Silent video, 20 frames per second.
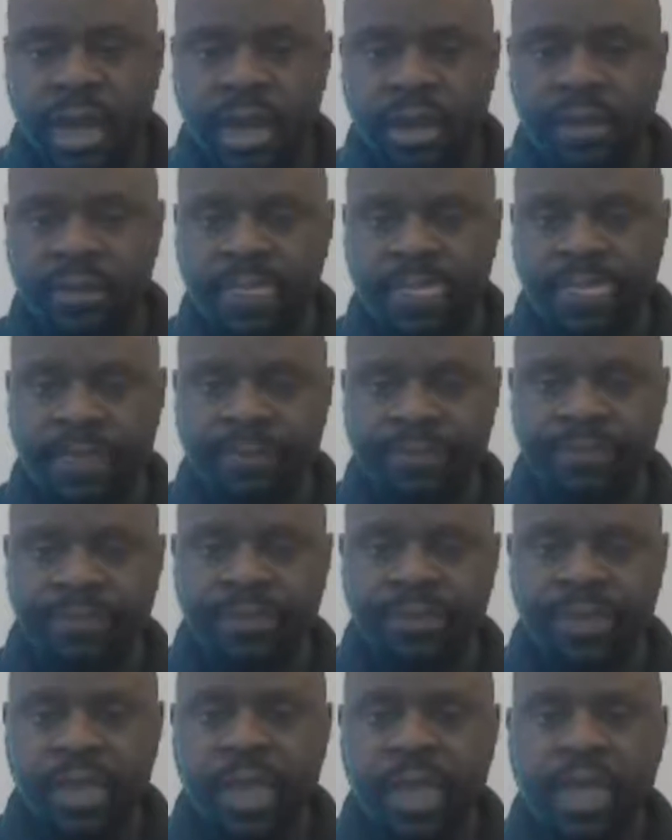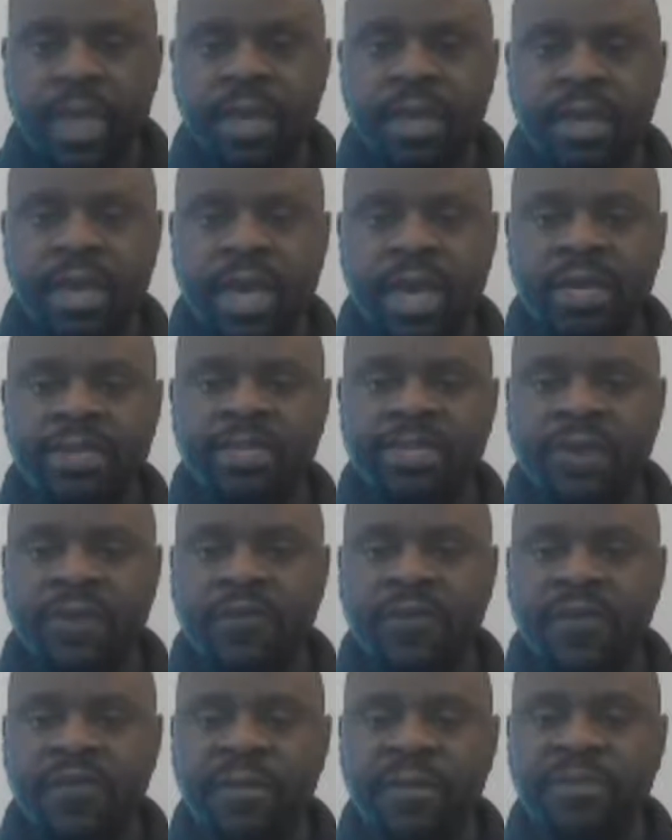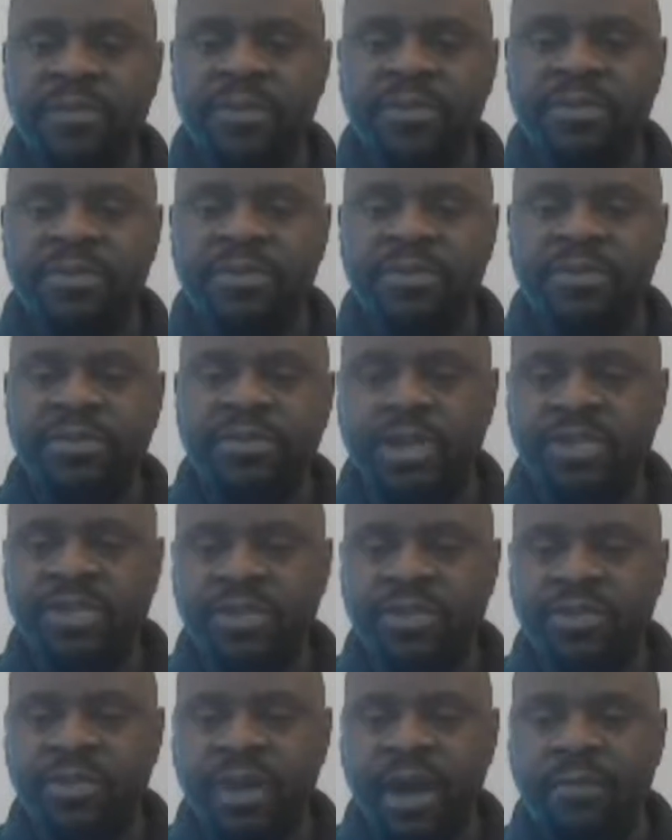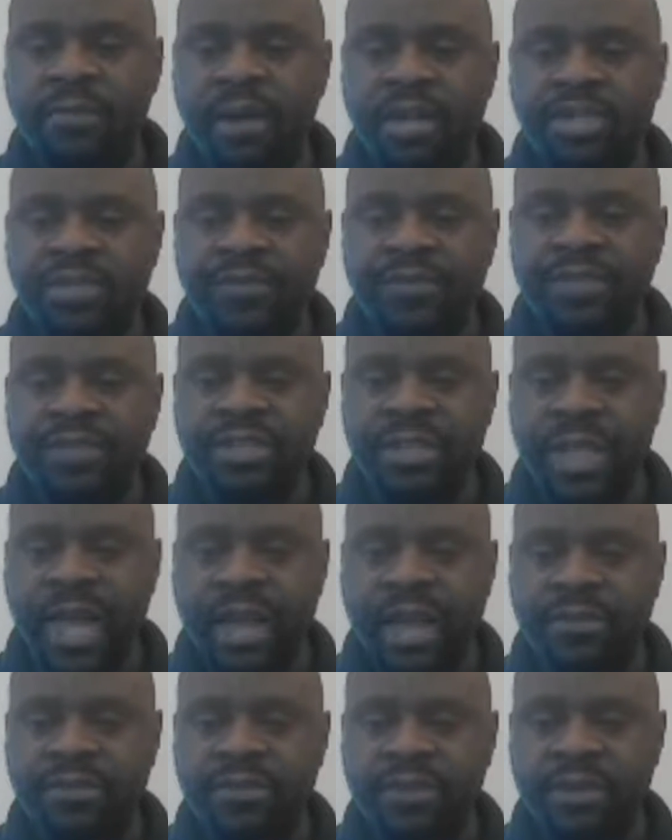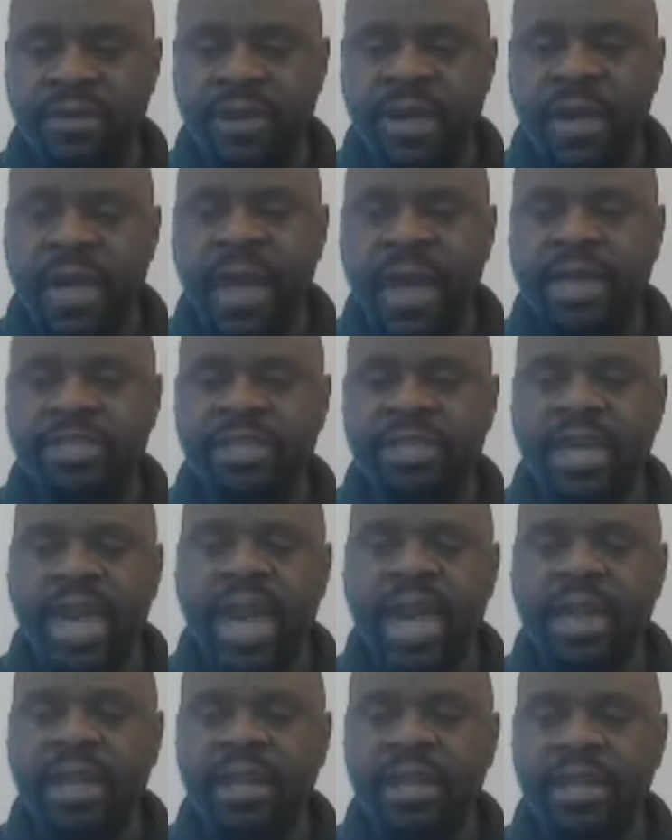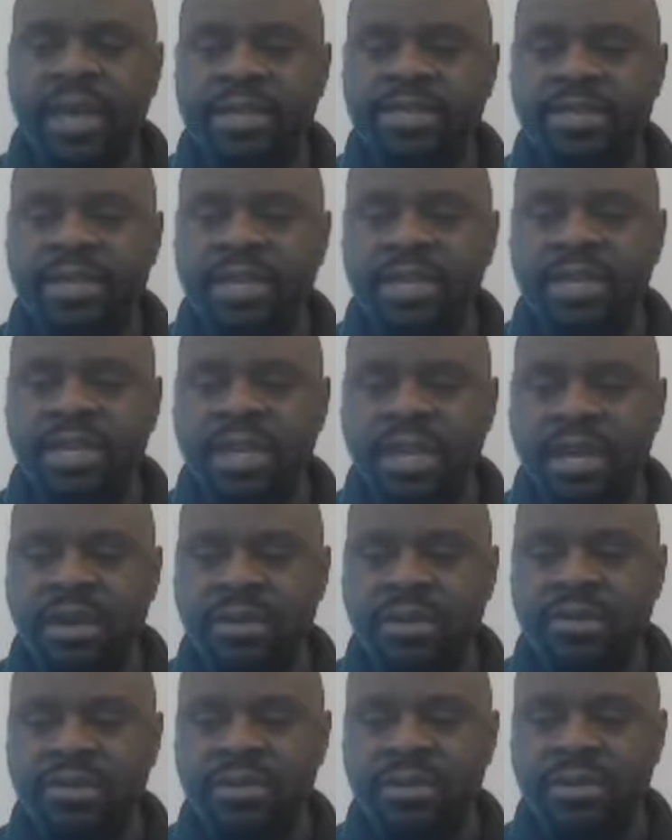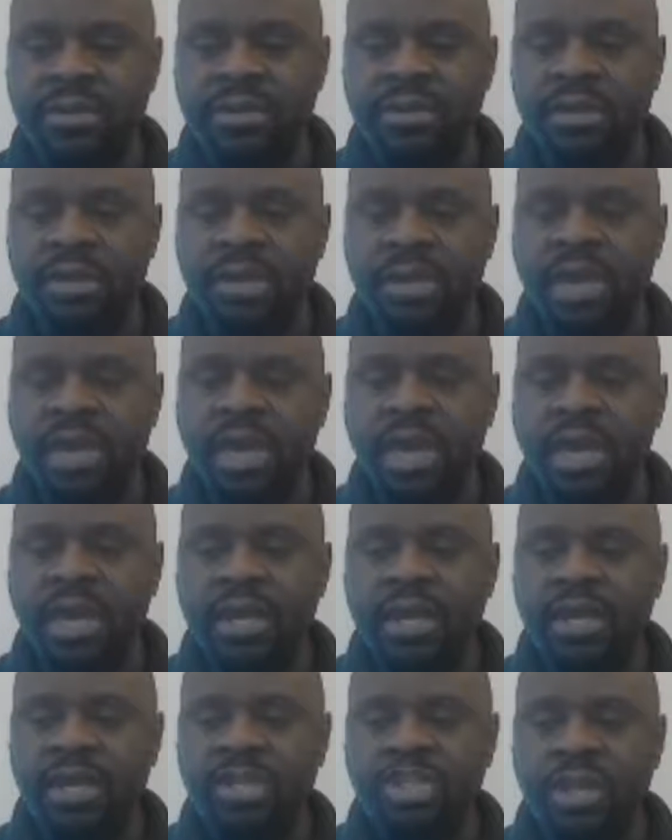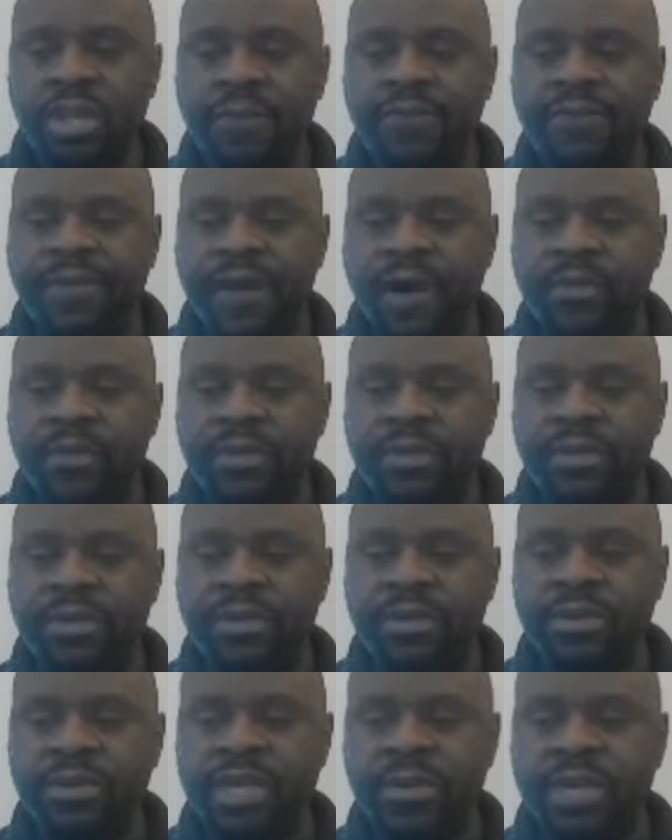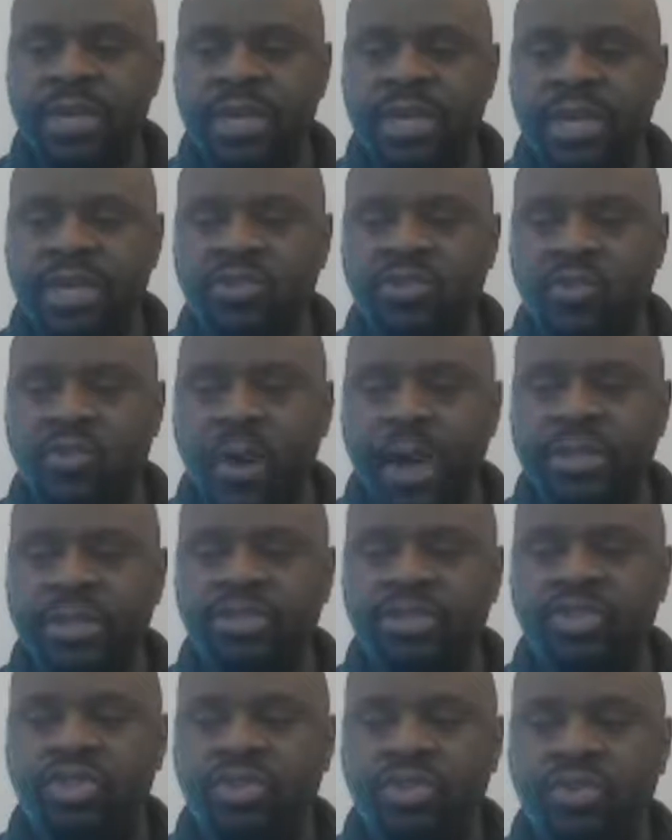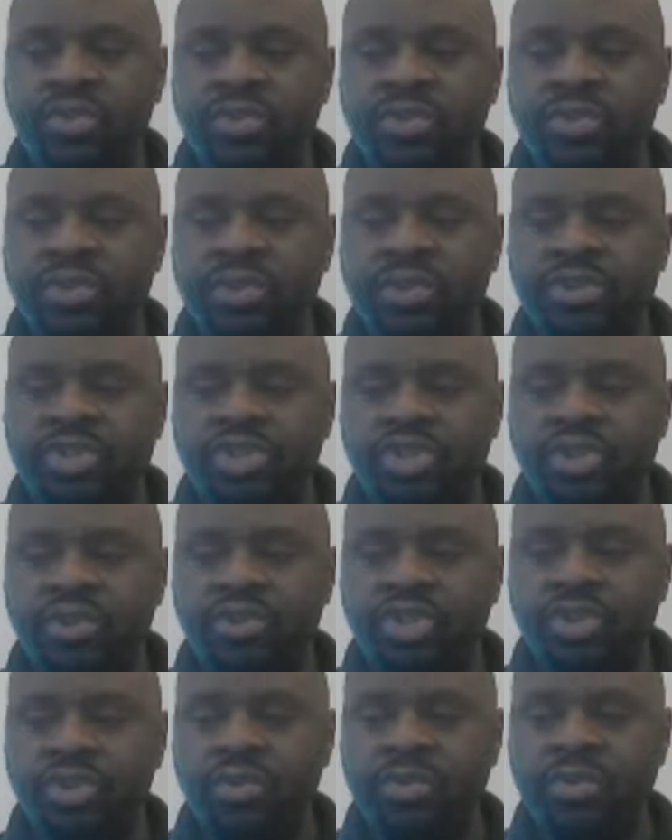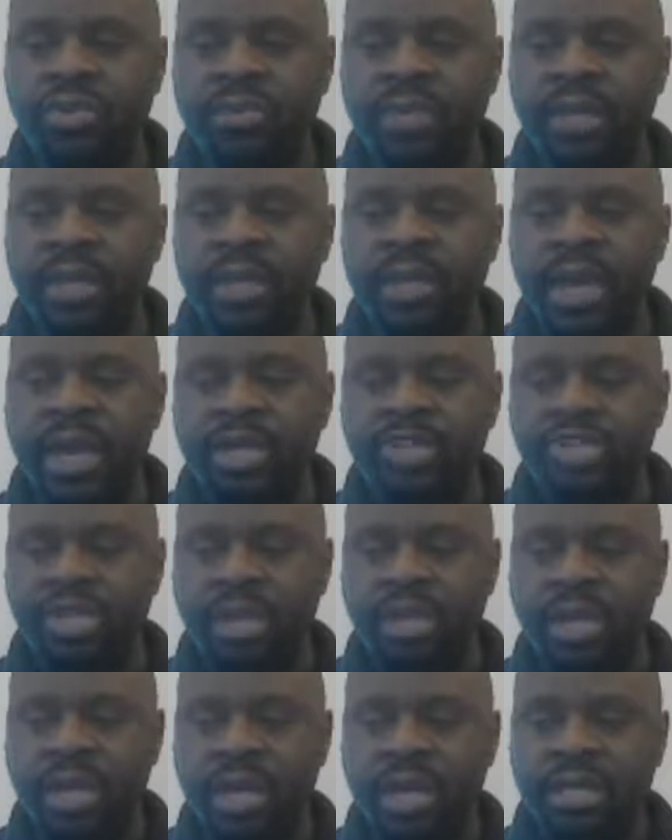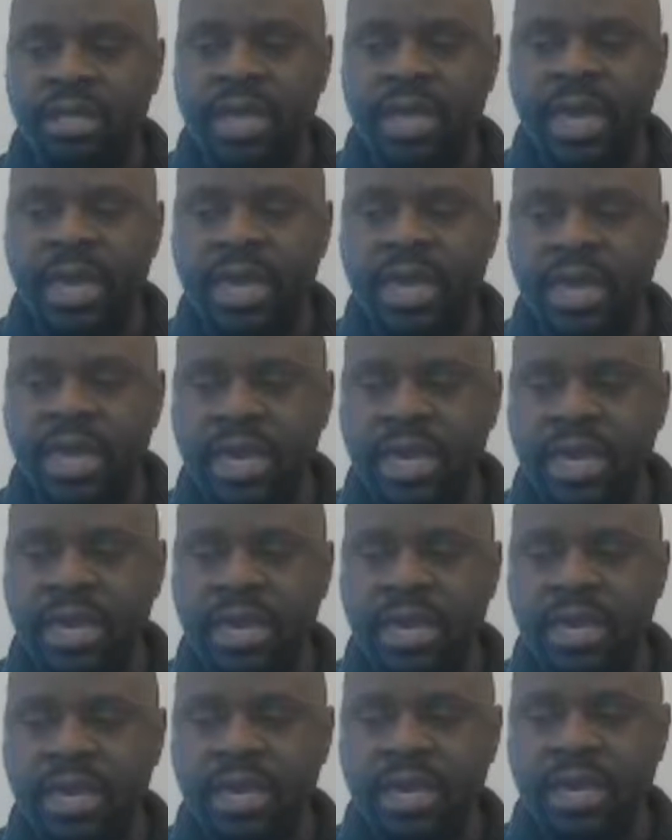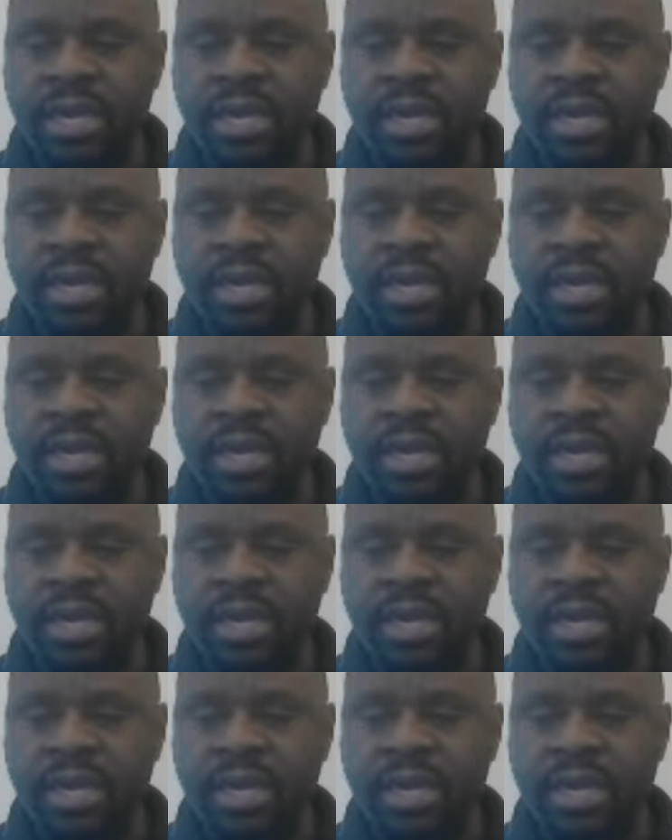Okay. King suffered from depression throughout much of his life. As an adolescent years, he initially felt resentment against whites due to the social humiliation that he,